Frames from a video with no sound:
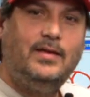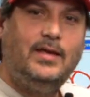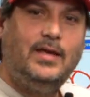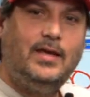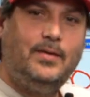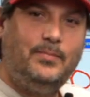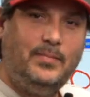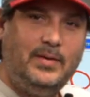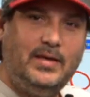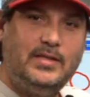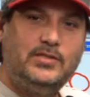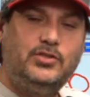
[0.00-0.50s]

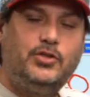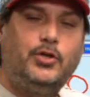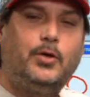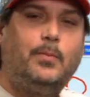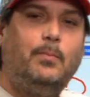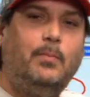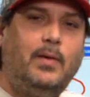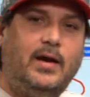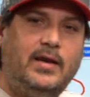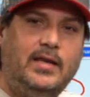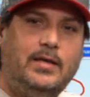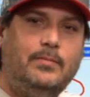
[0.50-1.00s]
It means your
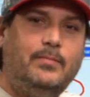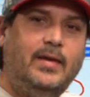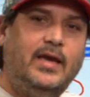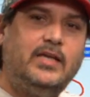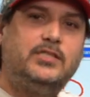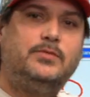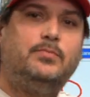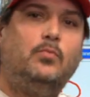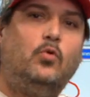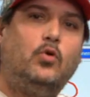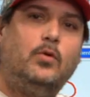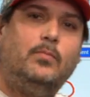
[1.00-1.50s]
money
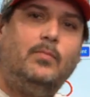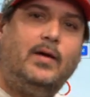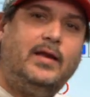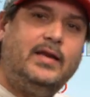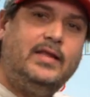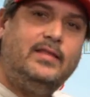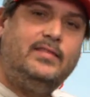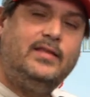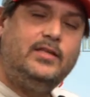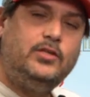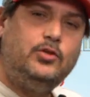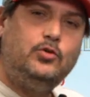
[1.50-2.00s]
makes more
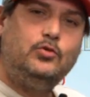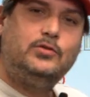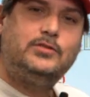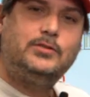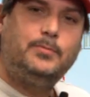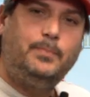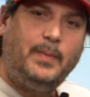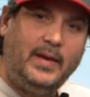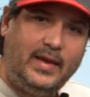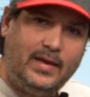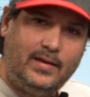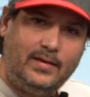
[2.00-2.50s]
money than you
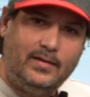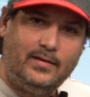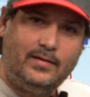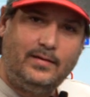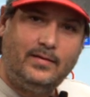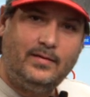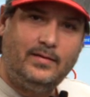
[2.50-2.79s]
spend,